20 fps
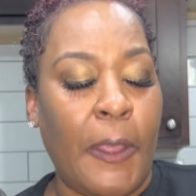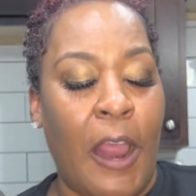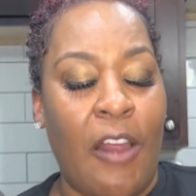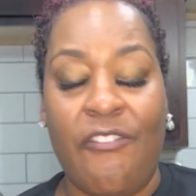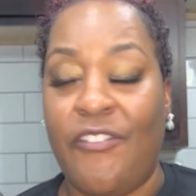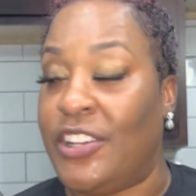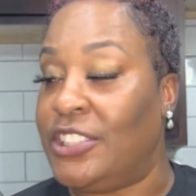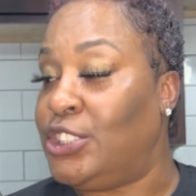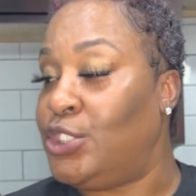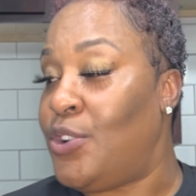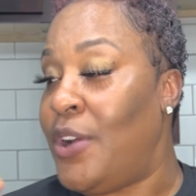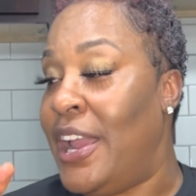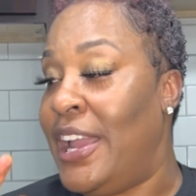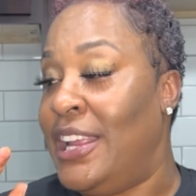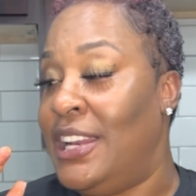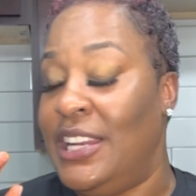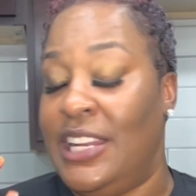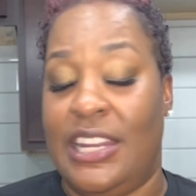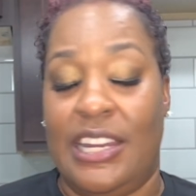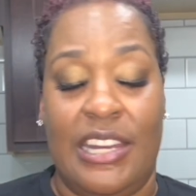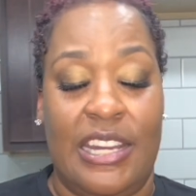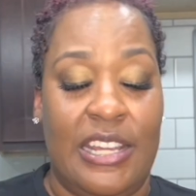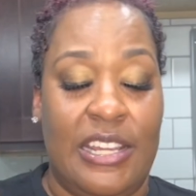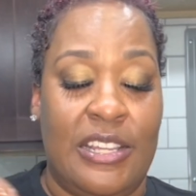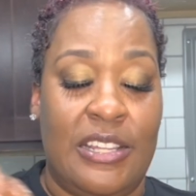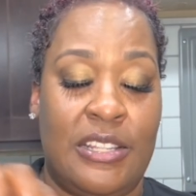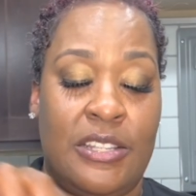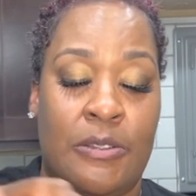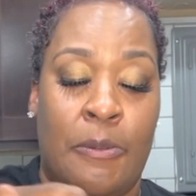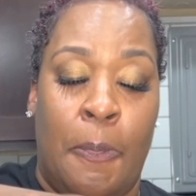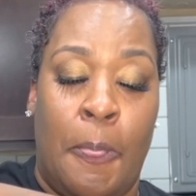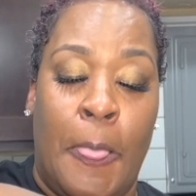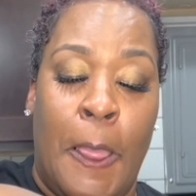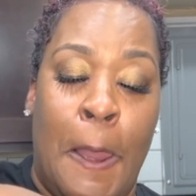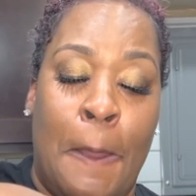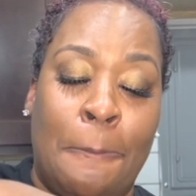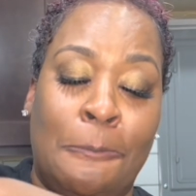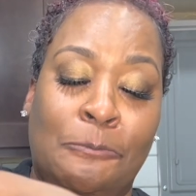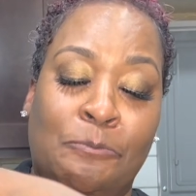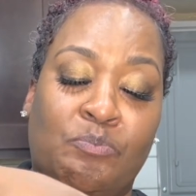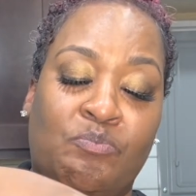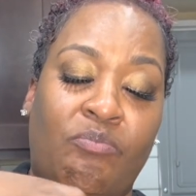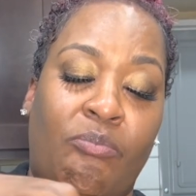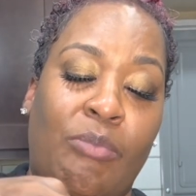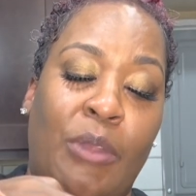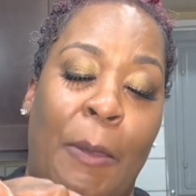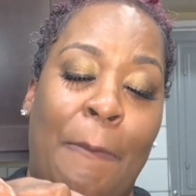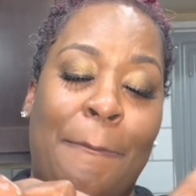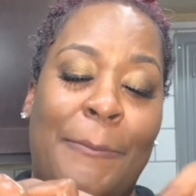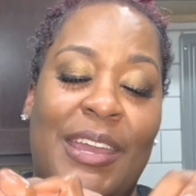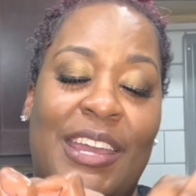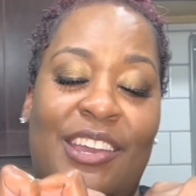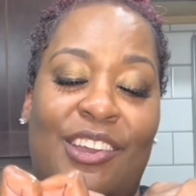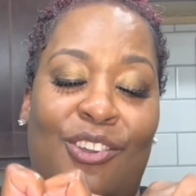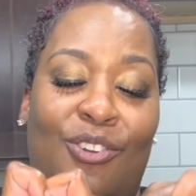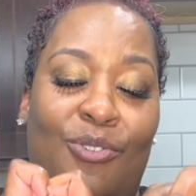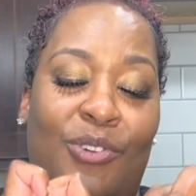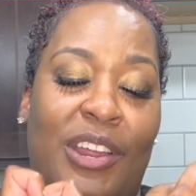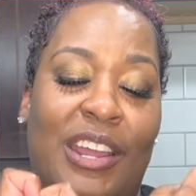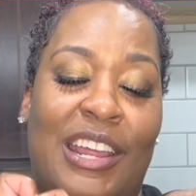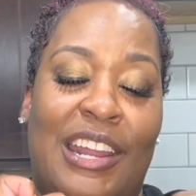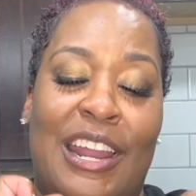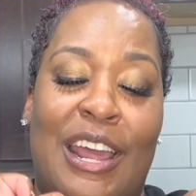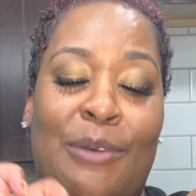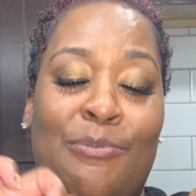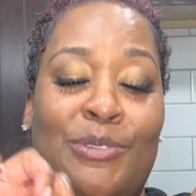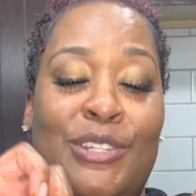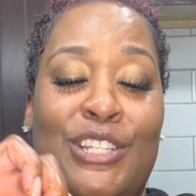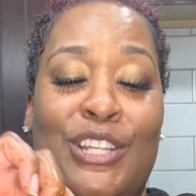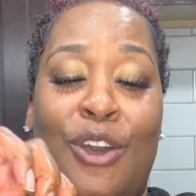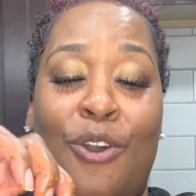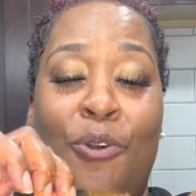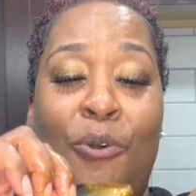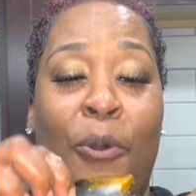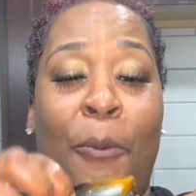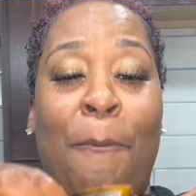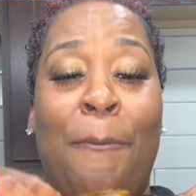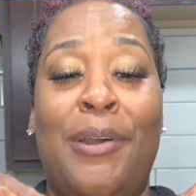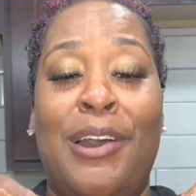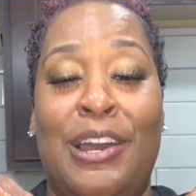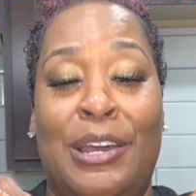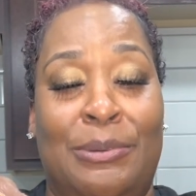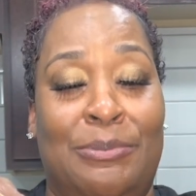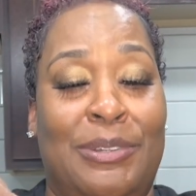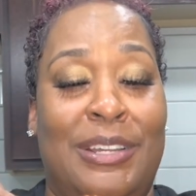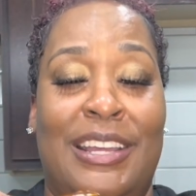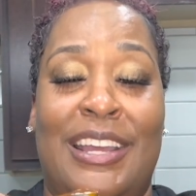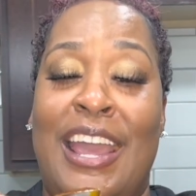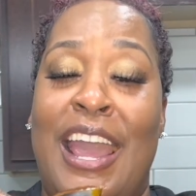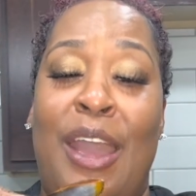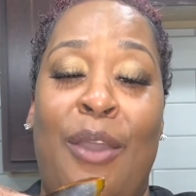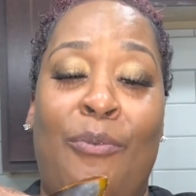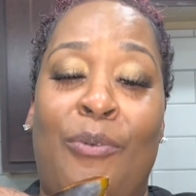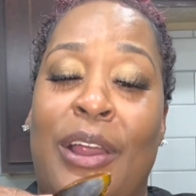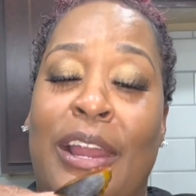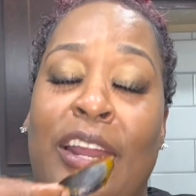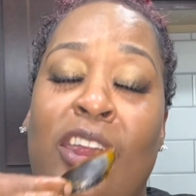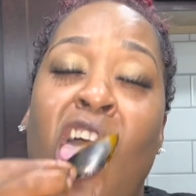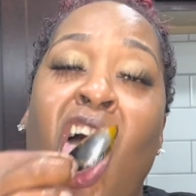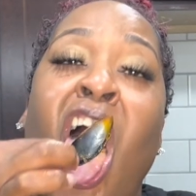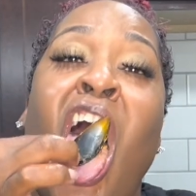for Trey and Nini's meet and greet, and I'm so pumped and can't wait.